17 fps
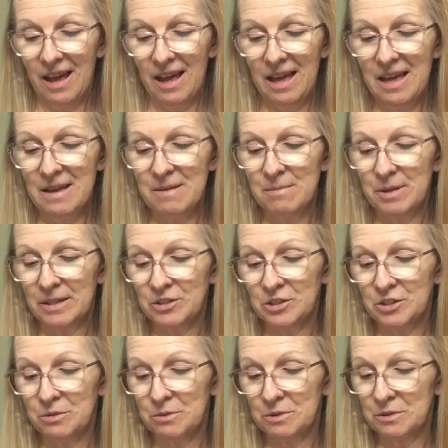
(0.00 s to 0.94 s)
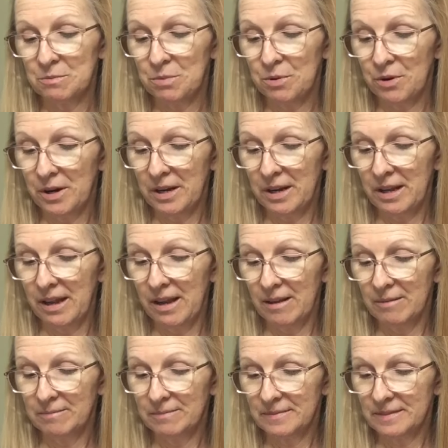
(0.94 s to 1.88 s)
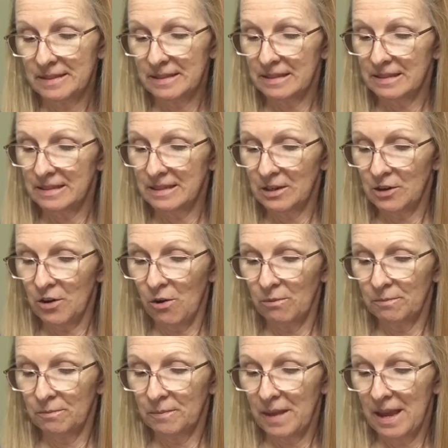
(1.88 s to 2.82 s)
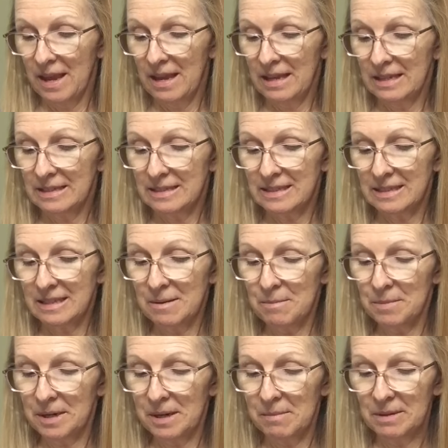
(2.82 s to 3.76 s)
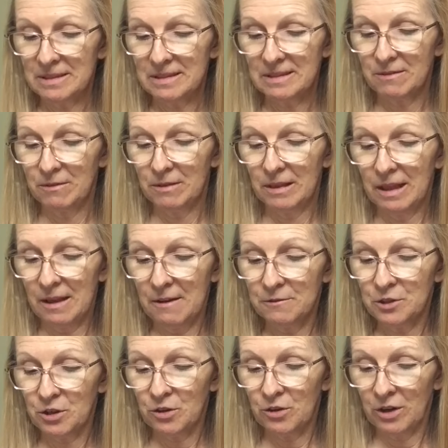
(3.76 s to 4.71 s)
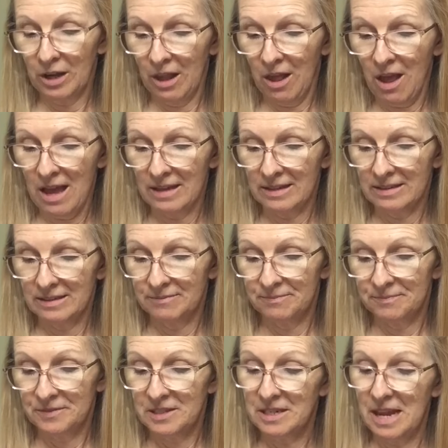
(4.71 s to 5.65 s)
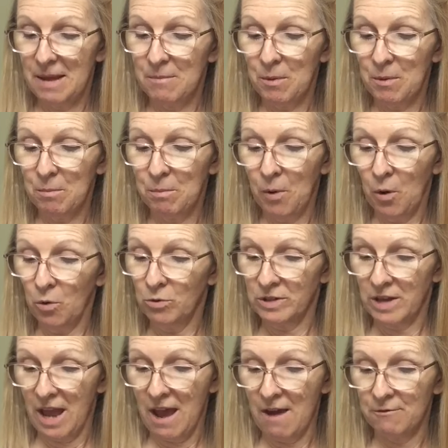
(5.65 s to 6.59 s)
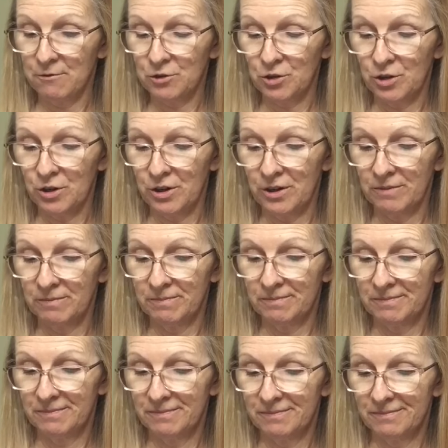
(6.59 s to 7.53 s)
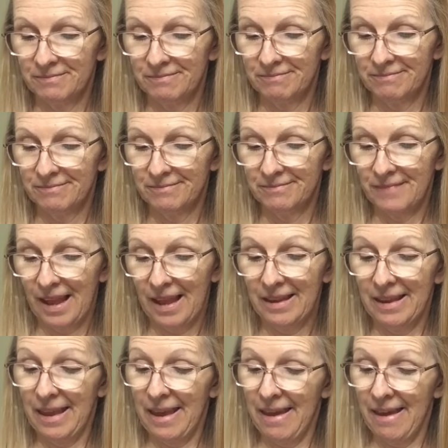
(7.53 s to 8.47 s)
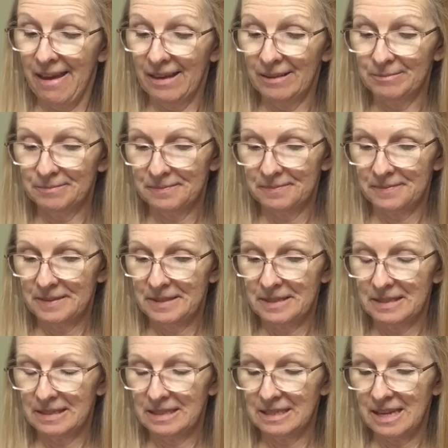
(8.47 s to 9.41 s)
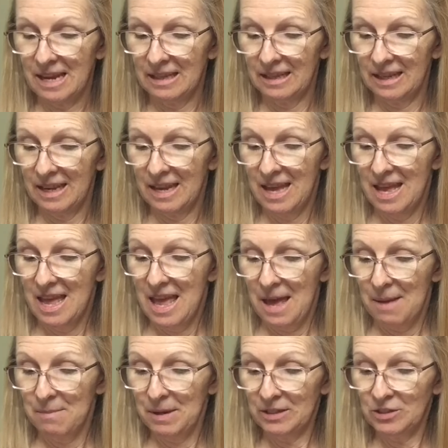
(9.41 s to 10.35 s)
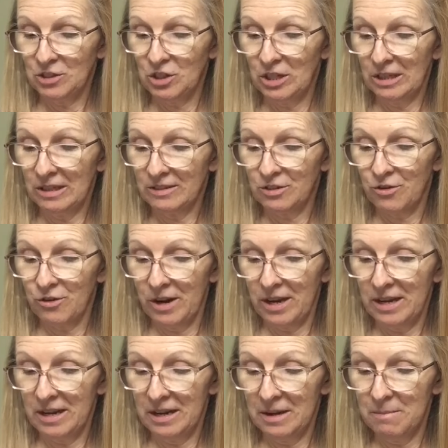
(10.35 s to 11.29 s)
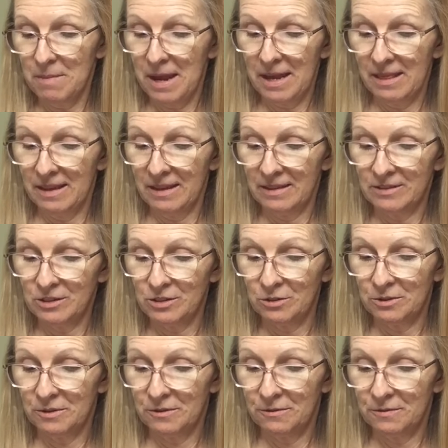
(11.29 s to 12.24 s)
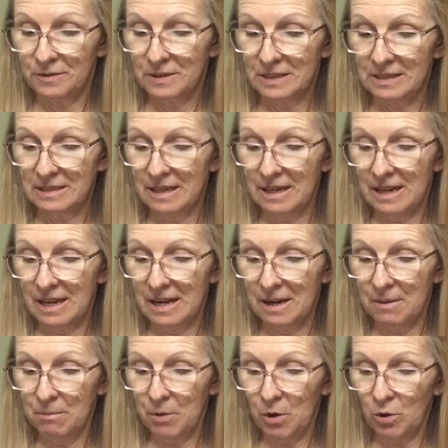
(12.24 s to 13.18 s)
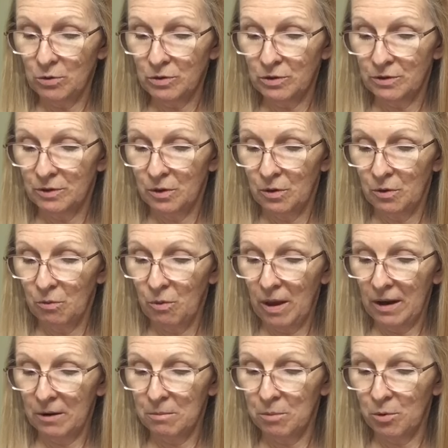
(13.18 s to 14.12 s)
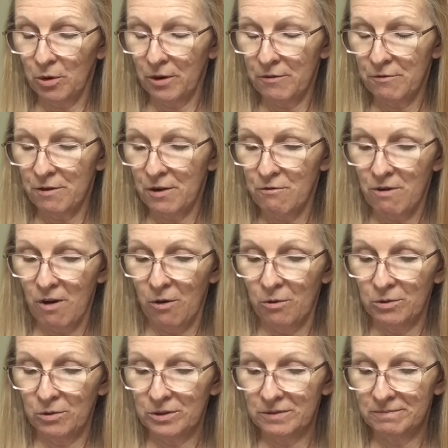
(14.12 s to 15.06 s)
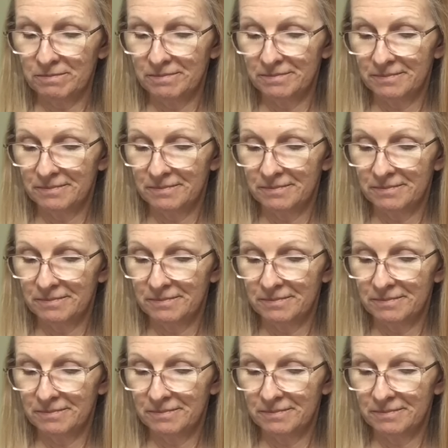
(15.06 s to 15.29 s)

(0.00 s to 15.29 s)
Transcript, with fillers: I bet she was pretty, said Zero. Somebody must have loved her a lot to name a boat after her. Yeah, said Stanley. Bet she looked great in a bathing suit, sitting in a boat while her boyfriend rowed.